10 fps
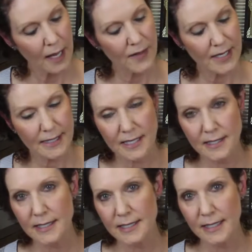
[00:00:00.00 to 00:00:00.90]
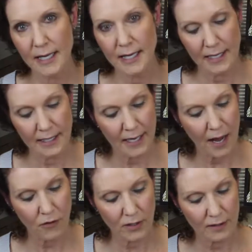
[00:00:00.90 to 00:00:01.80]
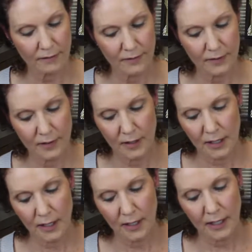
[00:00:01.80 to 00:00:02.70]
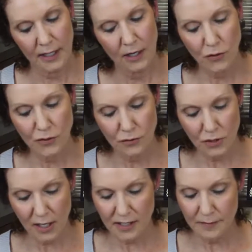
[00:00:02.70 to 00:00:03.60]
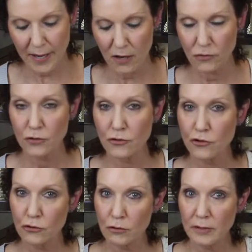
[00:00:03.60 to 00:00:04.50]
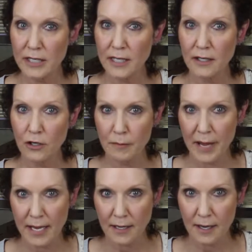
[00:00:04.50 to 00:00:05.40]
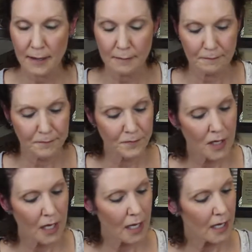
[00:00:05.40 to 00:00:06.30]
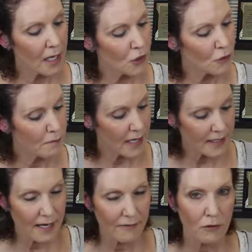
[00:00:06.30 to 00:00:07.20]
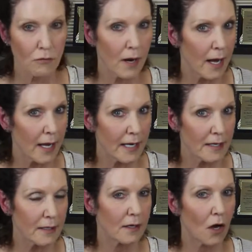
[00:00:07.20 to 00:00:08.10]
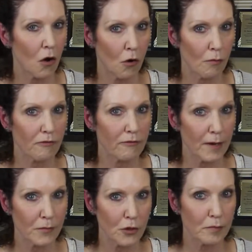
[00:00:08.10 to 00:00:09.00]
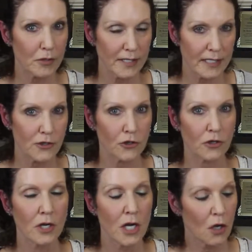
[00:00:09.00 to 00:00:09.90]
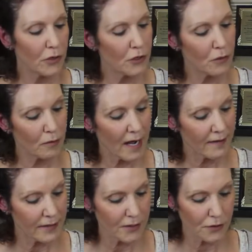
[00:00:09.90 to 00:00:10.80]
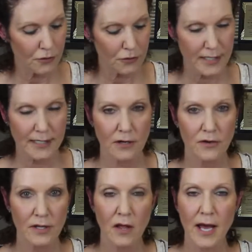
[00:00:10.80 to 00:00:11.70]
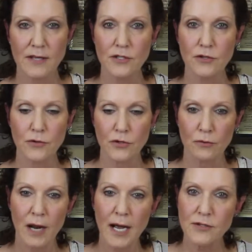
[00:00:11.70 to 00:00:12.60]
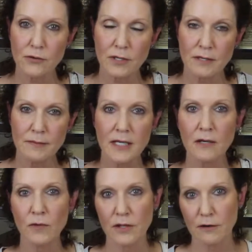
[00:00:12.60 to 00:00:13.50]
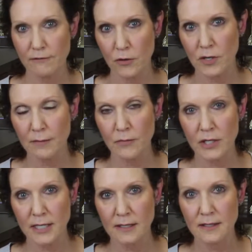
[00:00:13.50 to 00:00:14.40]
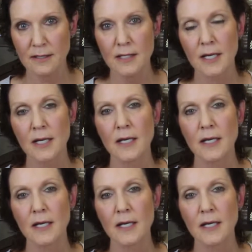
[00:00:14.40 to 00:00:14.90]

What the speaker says: that's easy to get in and out of. It also talks about no jewelry, no makeup. You must have a ride home from your procedure. When you arrive at the surgery center, they'll ask you who your ride's going to be and what their phone number is,